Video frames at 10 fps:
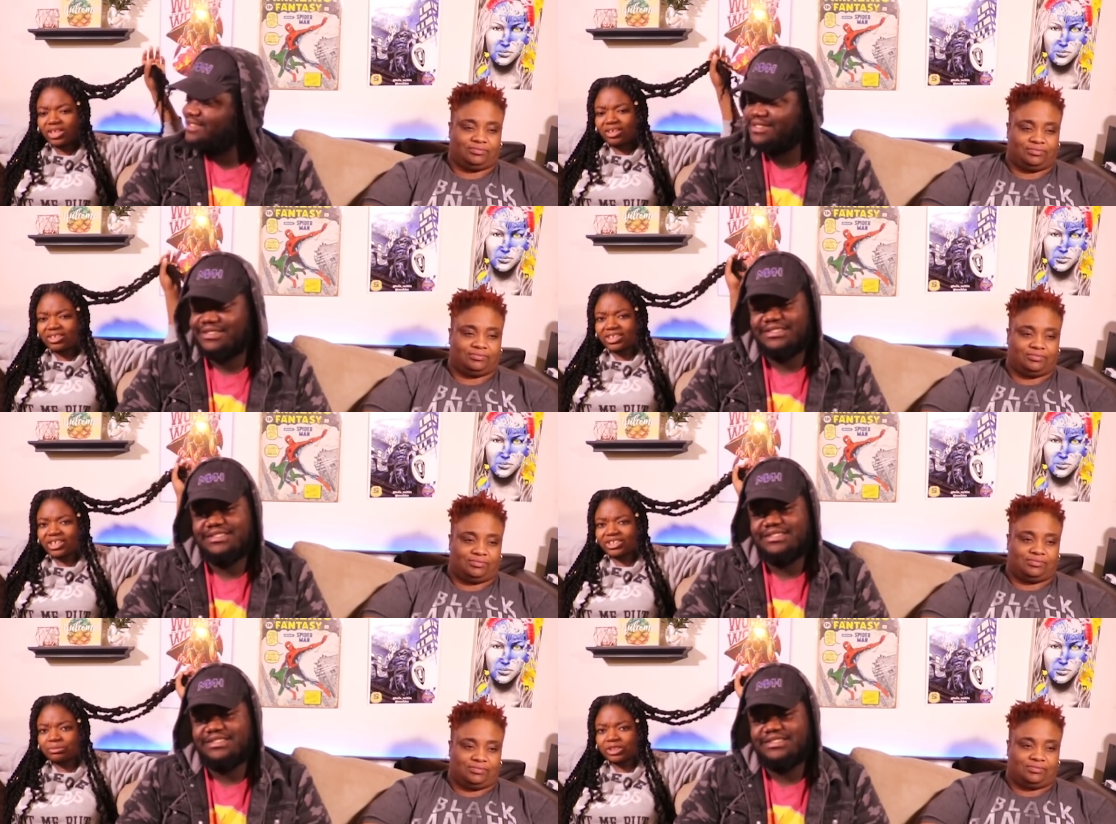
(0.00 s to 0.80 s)
Speaker 1: I don't
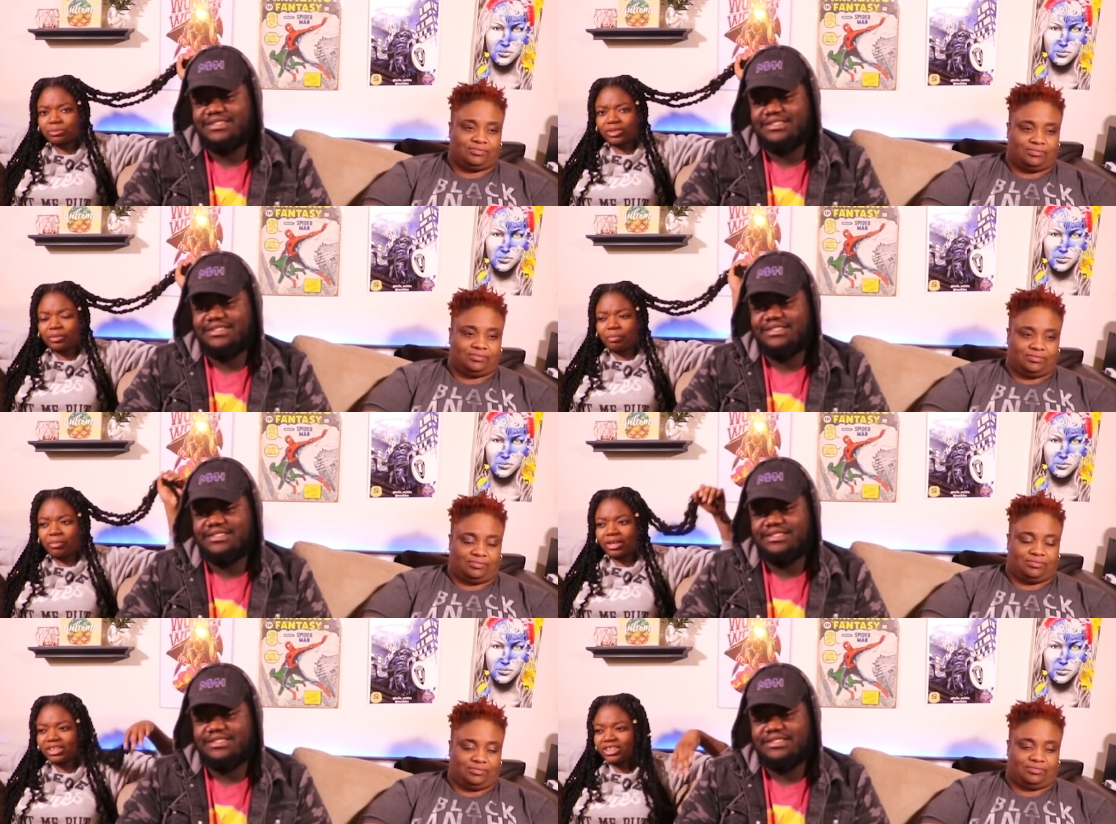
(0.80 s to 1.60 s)
care so much about the
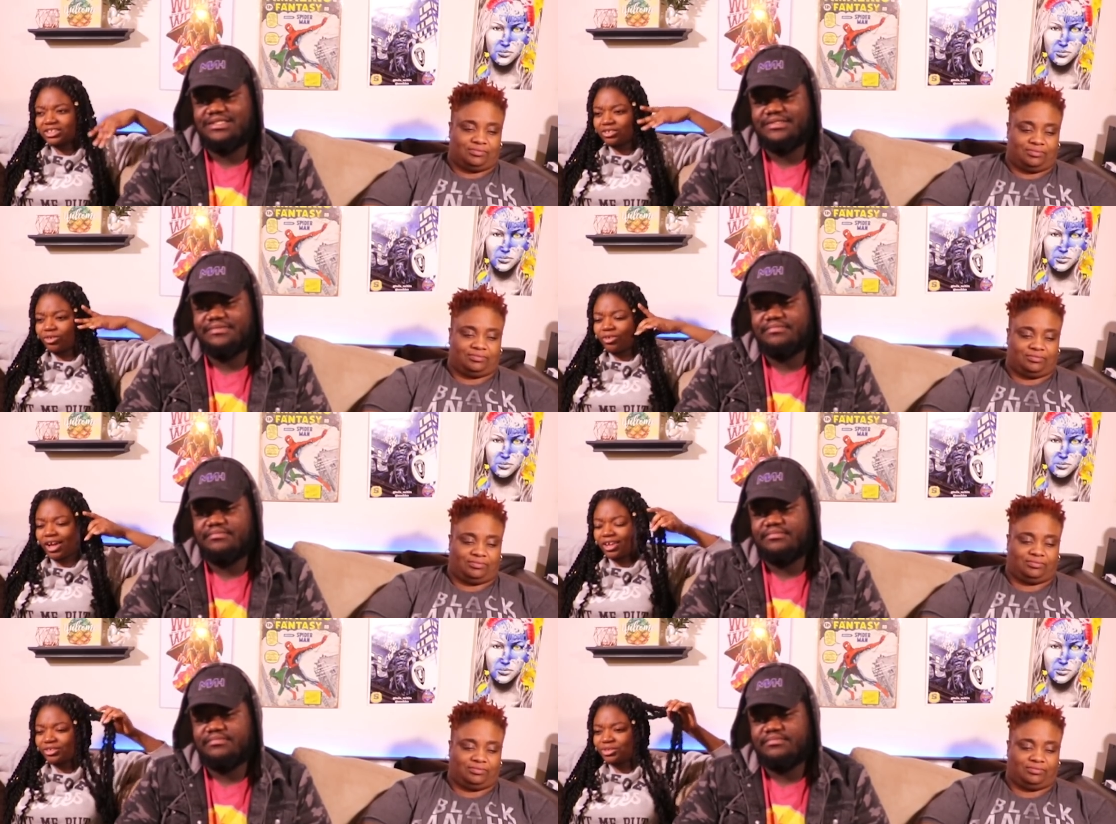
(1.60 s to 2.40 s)
money. It's your
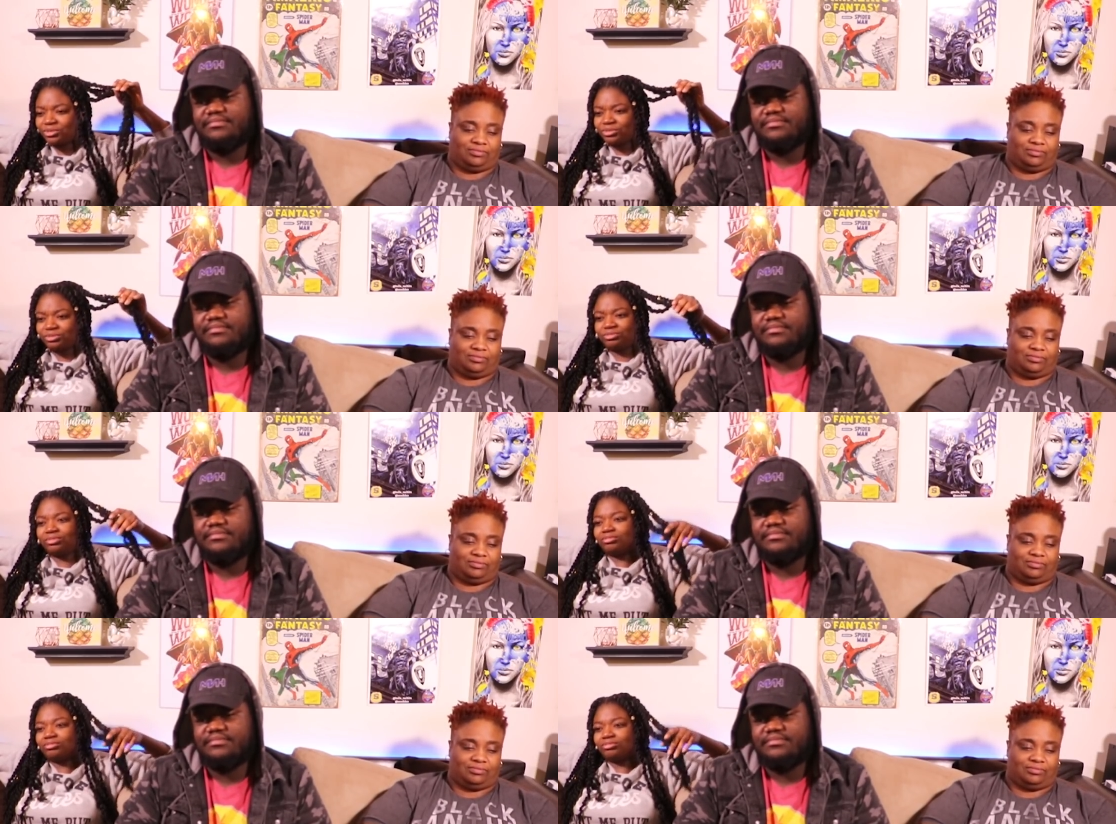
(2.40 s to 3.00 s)
whole attitude.